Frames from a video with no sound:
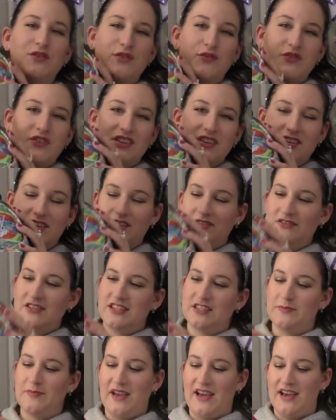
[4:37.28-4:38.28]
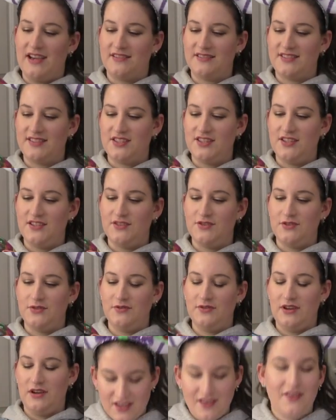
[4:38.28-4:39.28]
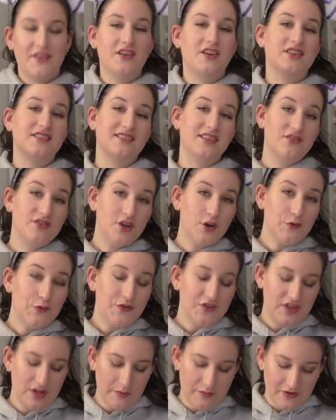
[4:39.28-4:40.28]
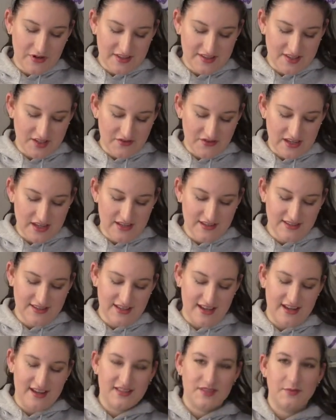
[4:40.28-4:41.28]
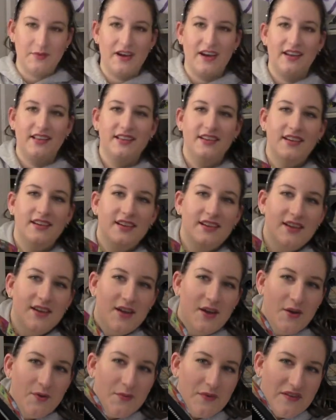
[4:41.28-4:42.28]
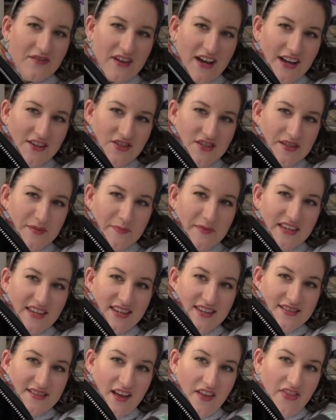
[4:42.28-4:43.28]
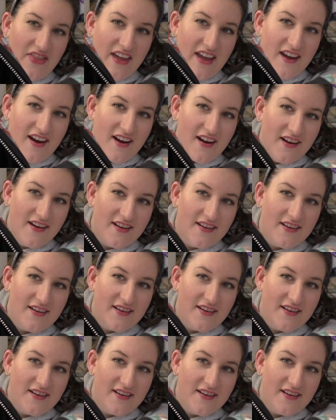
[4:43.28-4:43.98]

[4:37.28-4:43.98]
the feel of these bags too, because they're known for their prints on the inside as well. We've got just Mickey's on there.